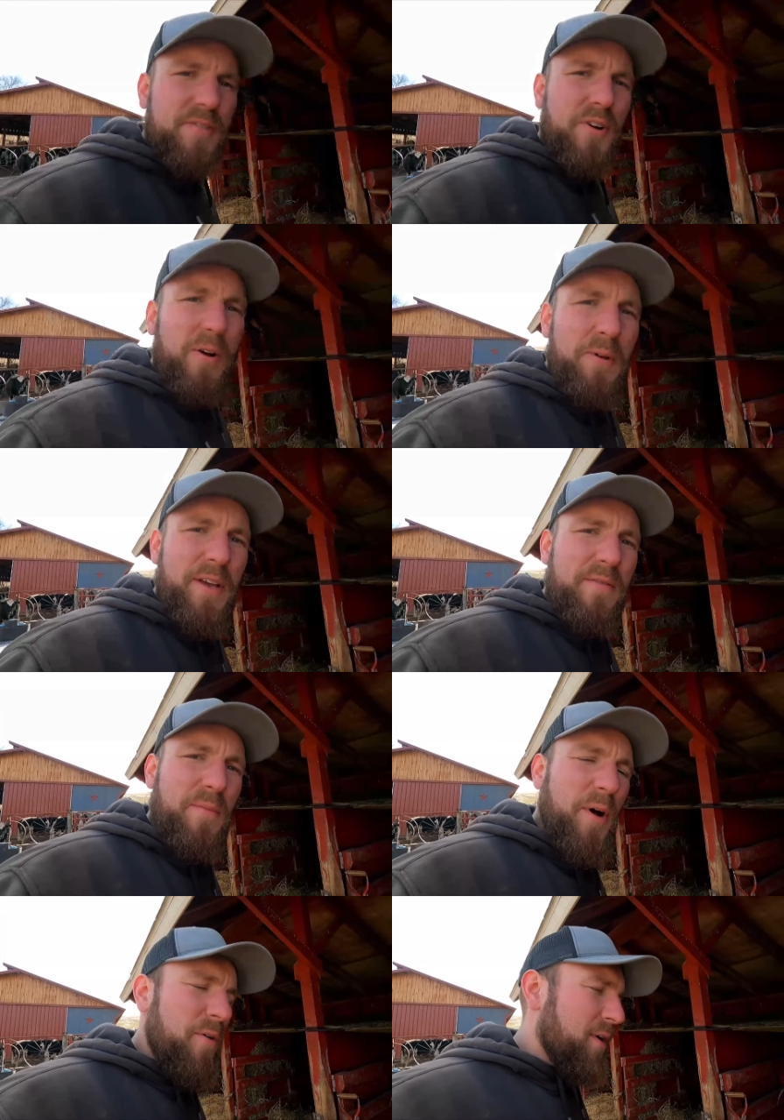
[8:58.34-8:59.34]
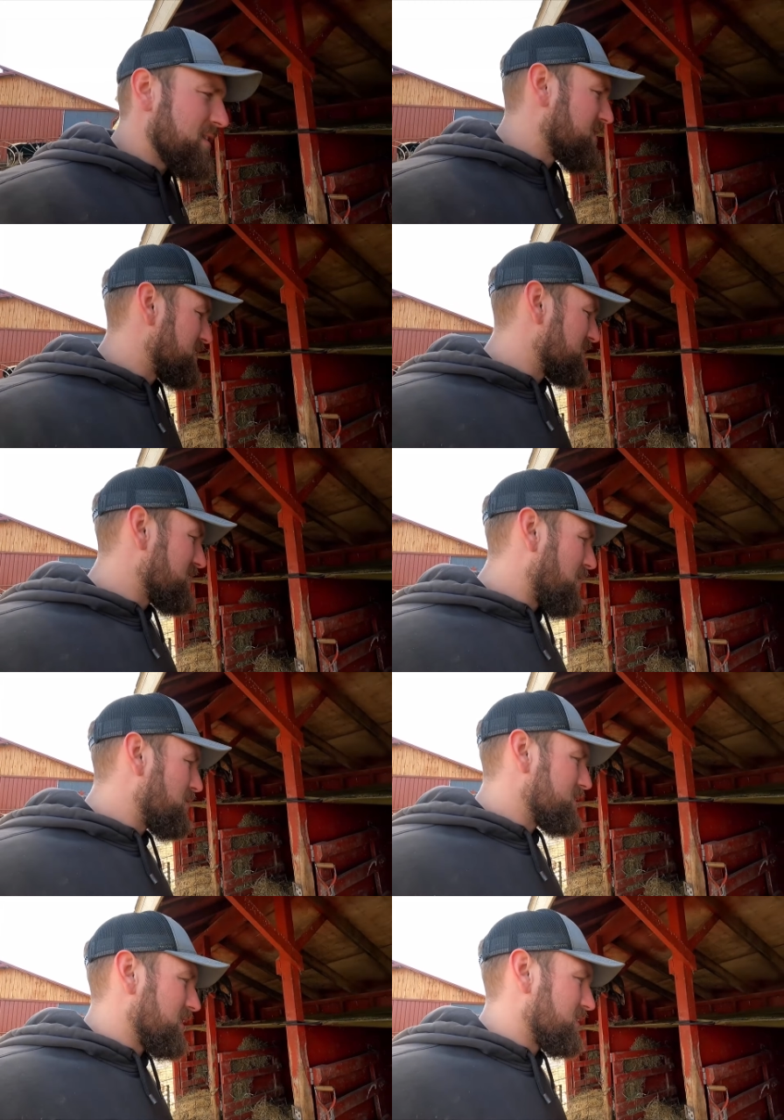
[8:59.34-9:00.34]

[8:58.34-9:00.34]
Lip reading: The straw we get from out west, it isn't always